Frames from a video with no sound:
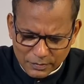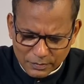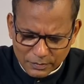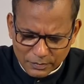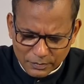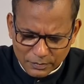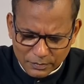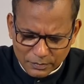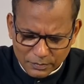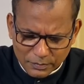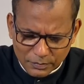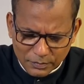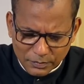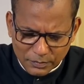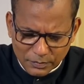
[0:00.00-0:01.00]

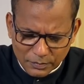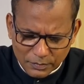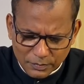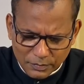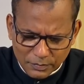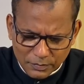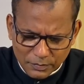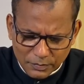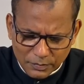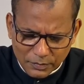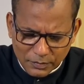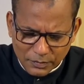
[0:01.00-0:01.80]
[no speech]